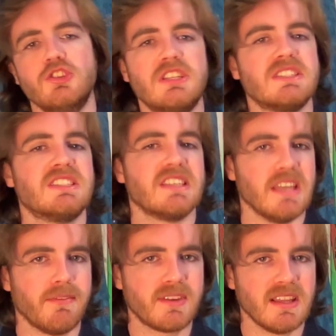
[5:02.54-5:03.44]
it
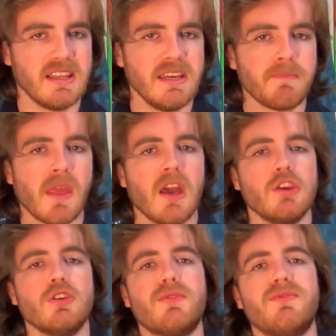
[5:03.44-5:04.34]
significantly,
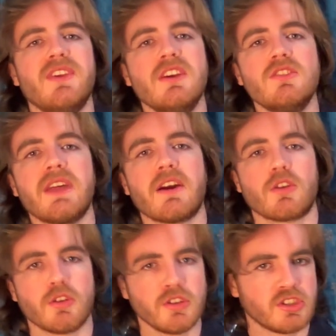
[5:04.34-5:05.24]
you'll feel that
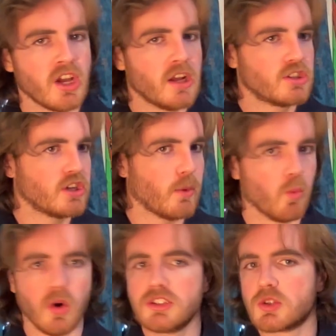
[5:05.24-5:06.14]
urge to
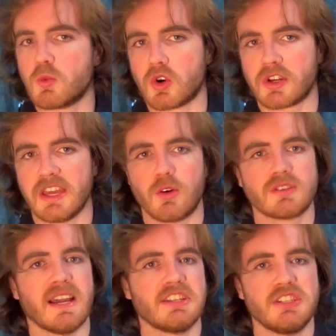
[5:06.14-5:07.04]
want to work in order
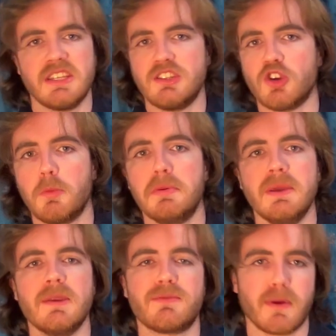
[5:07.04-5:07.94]
to actually get the
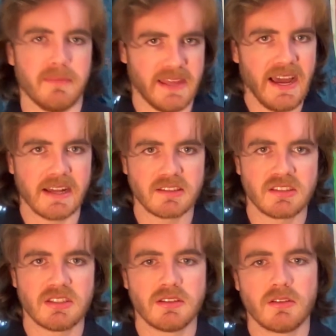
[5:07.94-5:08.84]
dopamine from
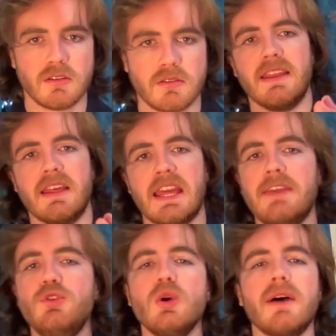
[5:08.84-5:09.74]
that.
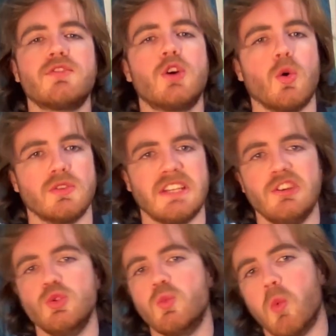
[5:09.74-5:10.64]
If you have goals that
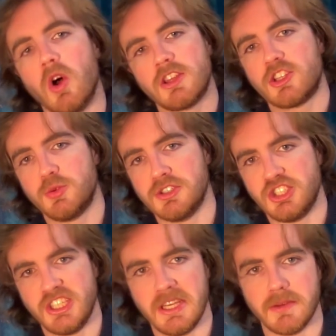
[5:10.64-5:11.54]
you want to
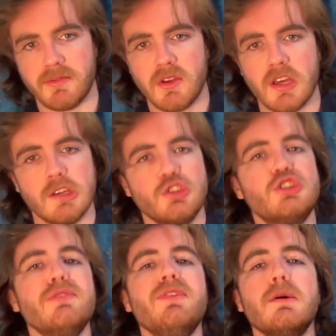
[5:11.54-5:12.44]
achieve, you
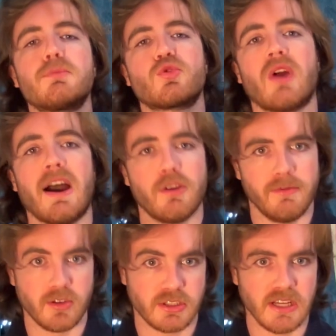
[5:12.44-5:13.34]
should feel proud
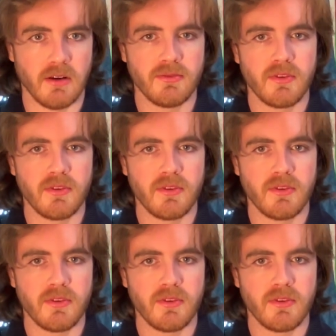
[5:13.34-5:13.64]
of yourself.